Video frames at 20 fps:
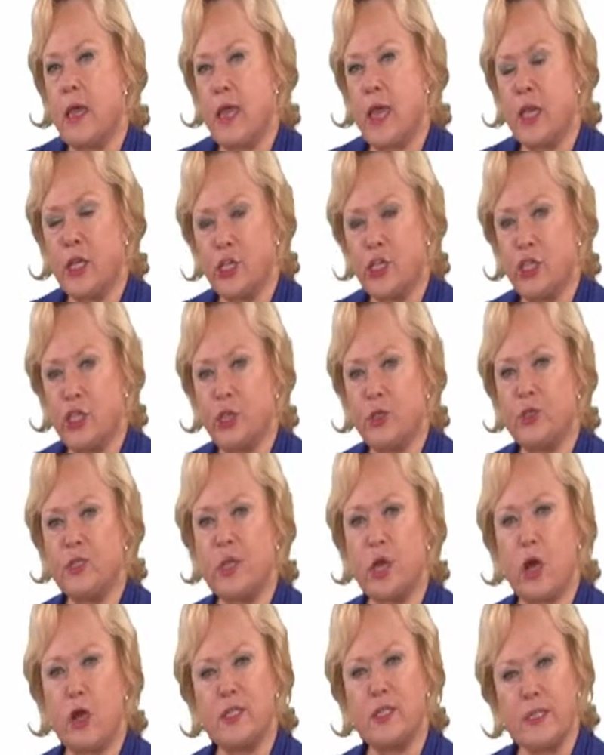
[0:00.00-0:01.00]
issues
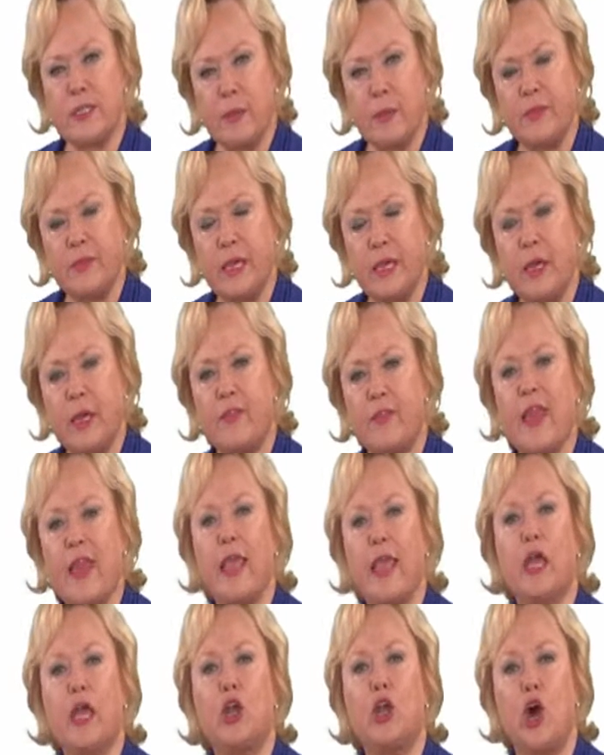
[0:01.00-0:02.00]
are something
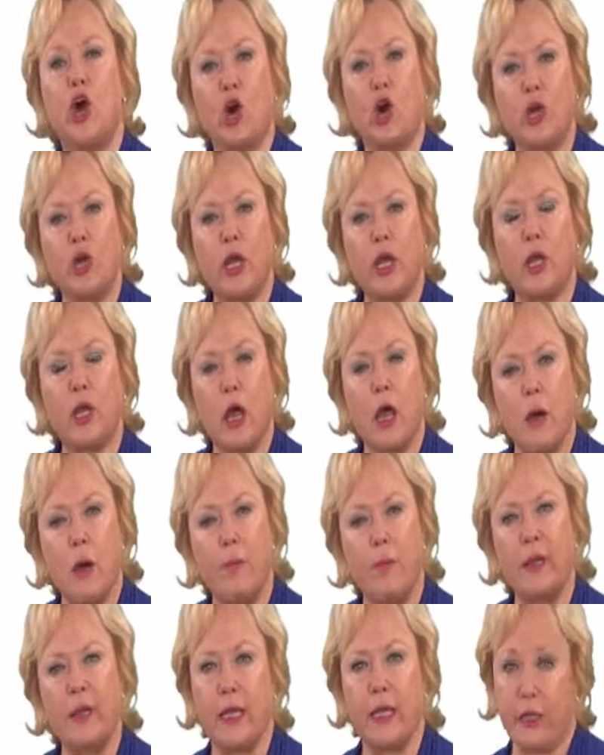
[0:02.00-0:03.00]
that can hurt a
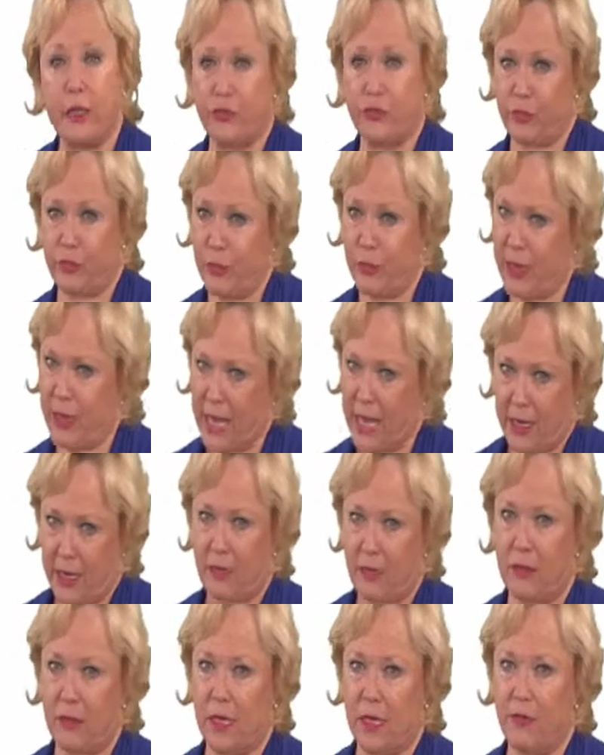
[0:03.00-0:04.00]
company
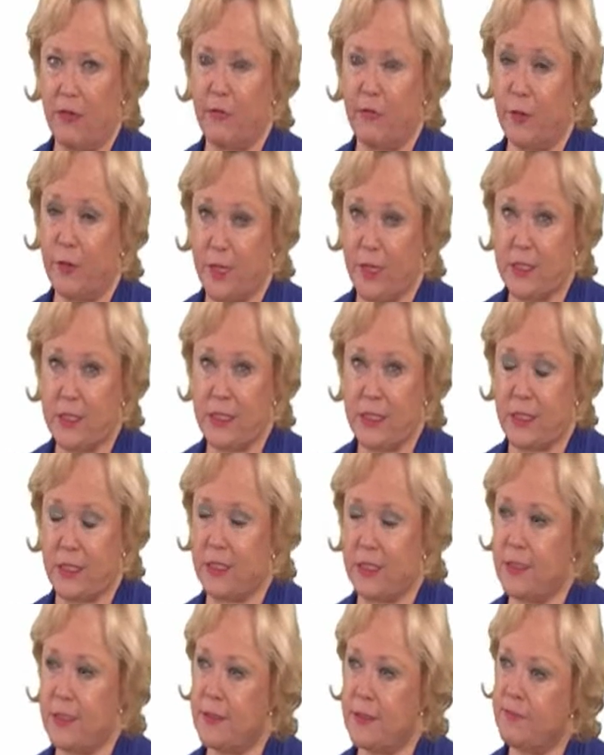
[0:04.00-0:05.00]
dramatically. For
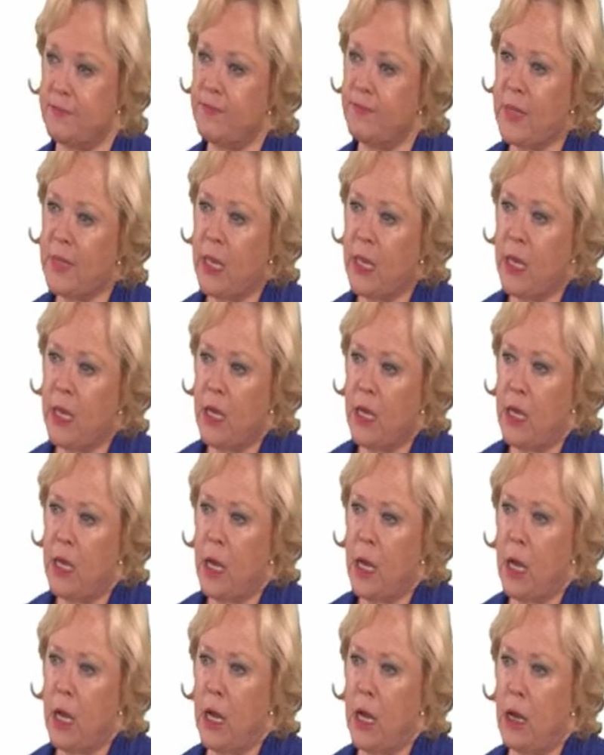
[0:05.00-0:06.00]
instance,
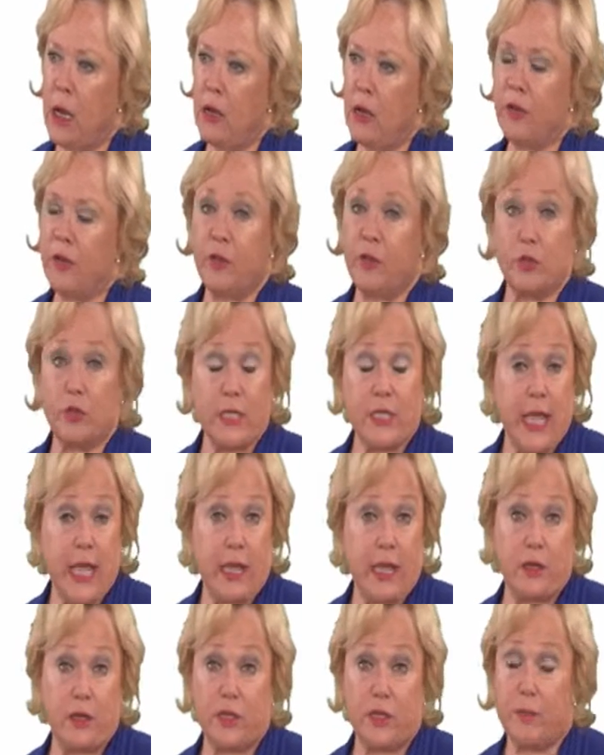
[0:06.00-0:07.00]
if you
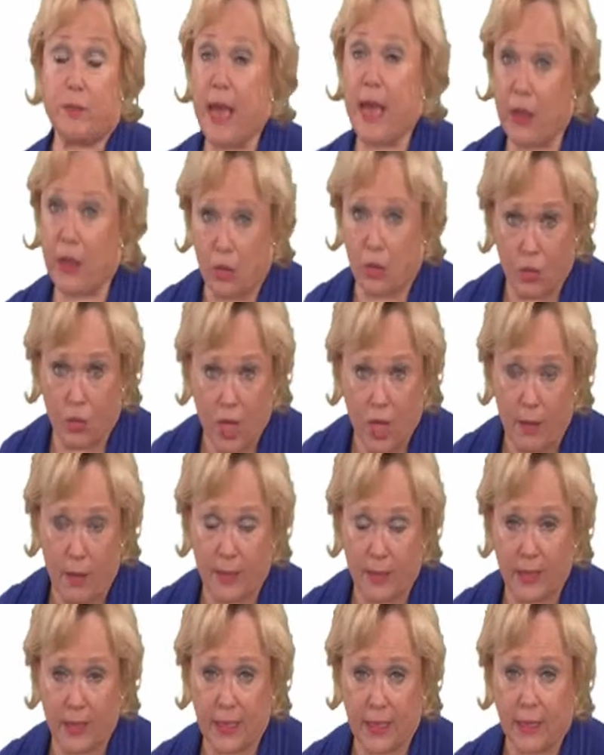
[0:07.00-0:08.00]
take a tobacco
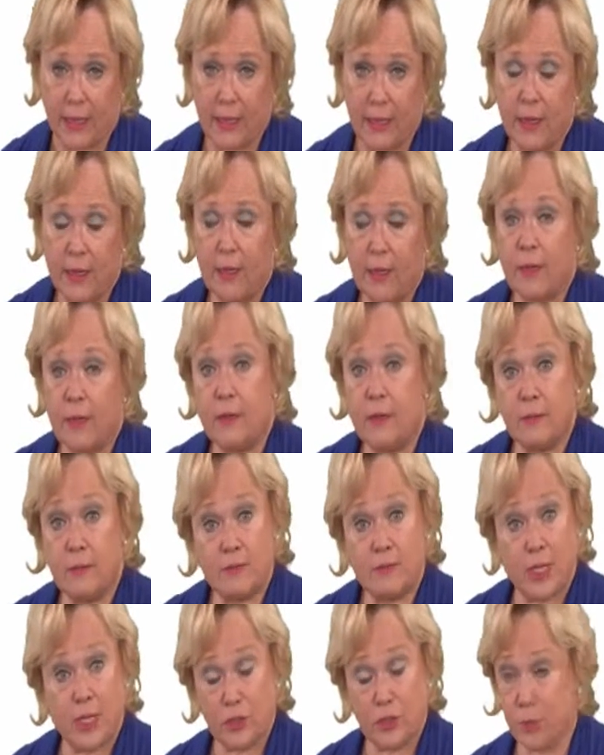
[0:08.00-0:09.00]
company,
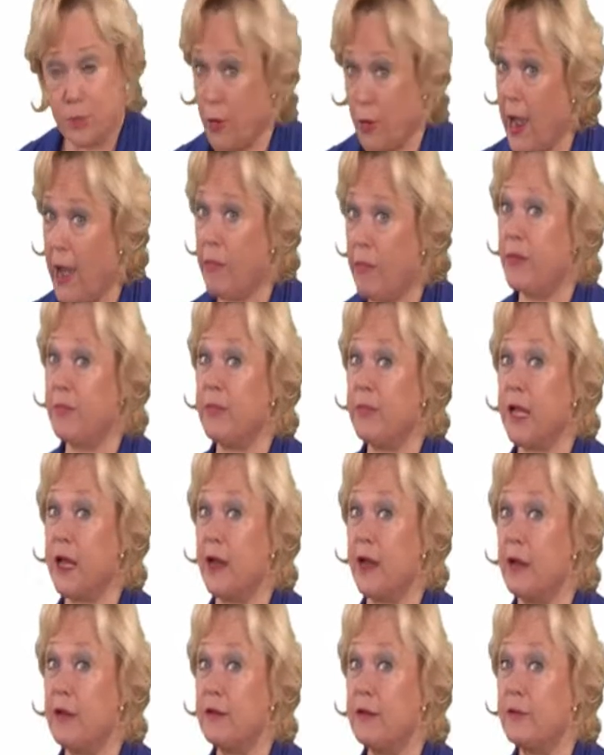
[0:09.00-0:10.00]
there's a problem
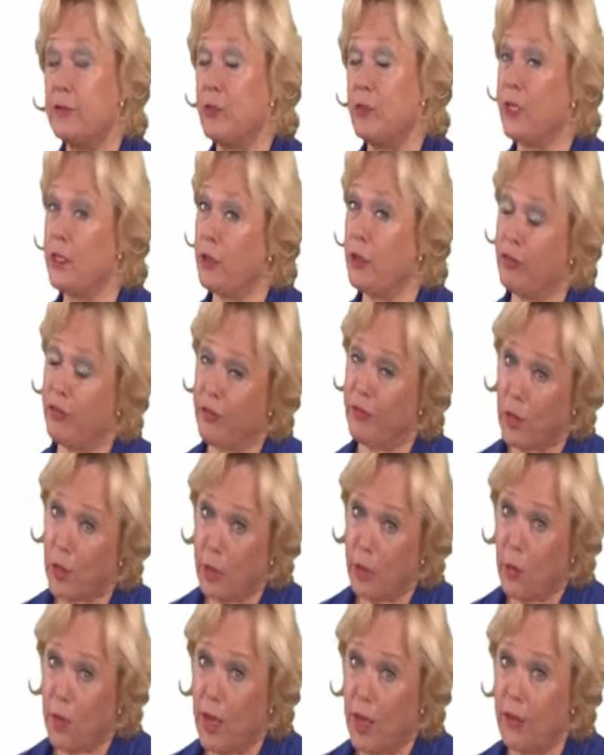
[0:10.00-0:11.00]
there. We know
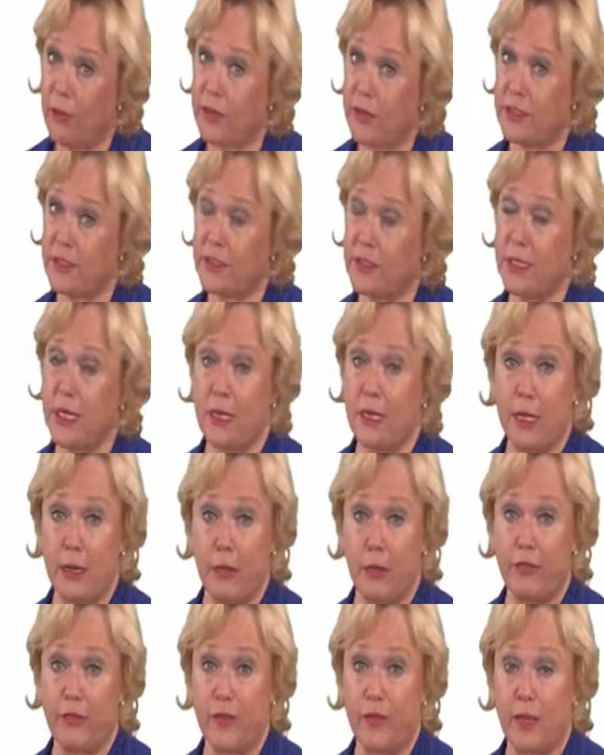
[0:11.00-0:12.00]
very well that it's not
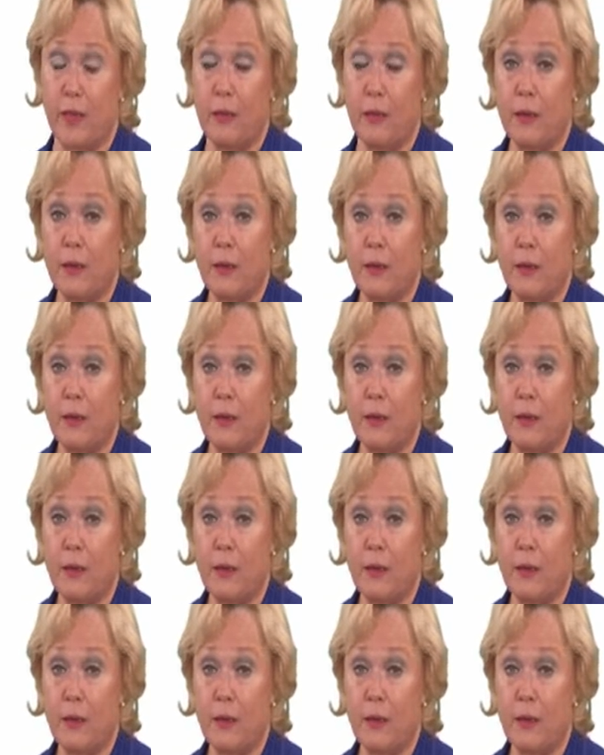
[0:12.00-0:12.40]
healthy.